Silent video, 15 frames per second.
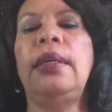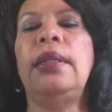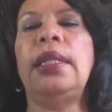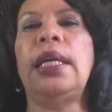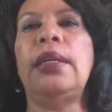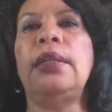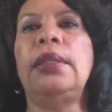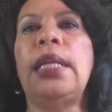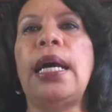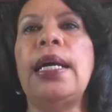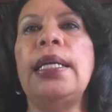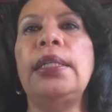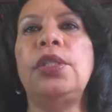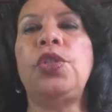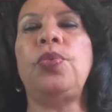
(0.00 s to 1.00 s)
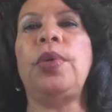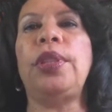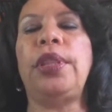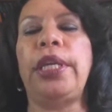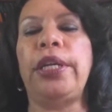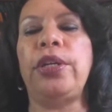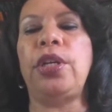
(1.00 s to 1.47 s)
that aligns with
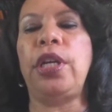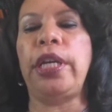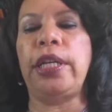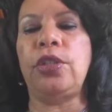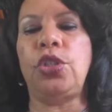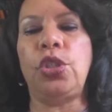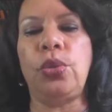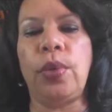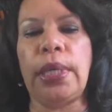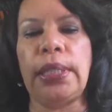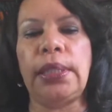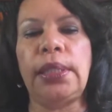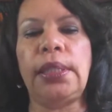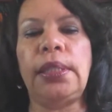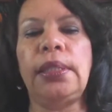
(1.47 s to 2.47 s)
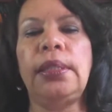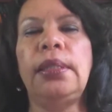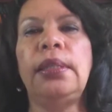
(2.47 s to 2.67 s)
their care choice